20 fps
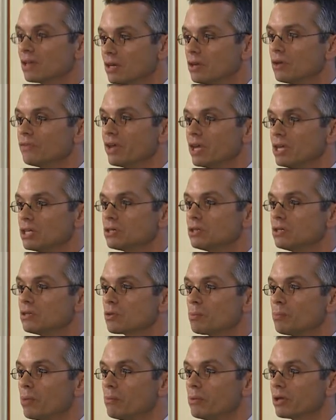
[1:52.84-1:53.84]
innovation in
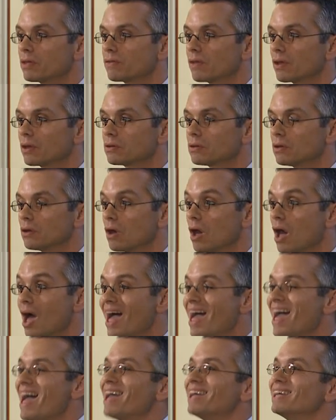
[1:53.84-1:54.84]
the public sector.
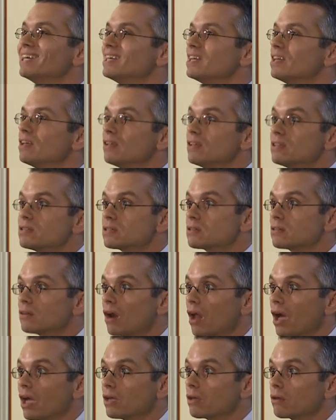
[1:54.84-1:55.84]
It's
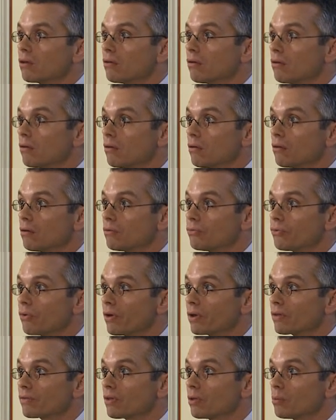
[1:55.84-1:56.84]
like, for
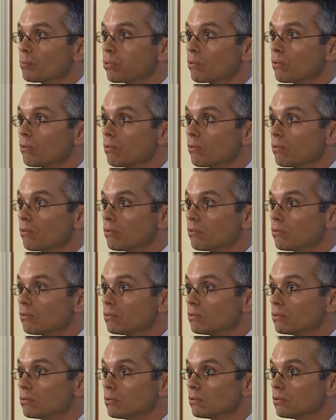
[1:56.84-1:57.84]
example,
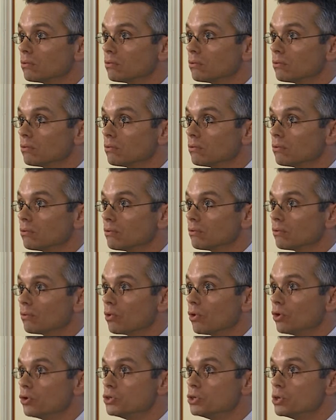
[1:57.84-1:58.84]

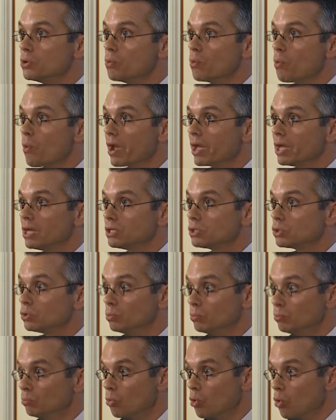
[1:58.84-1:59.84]
a new way to
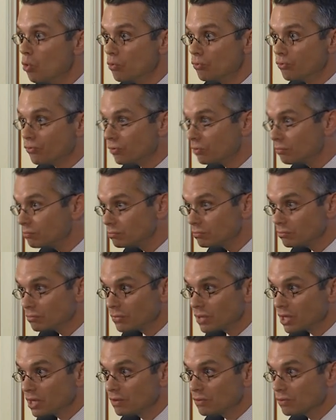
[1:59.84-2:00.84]
move
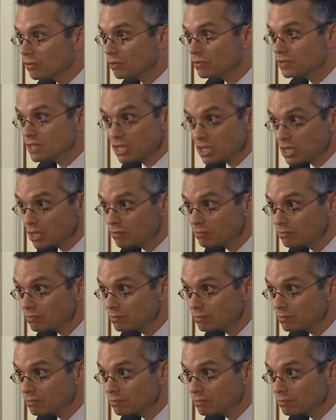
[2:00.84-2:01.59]
in the city,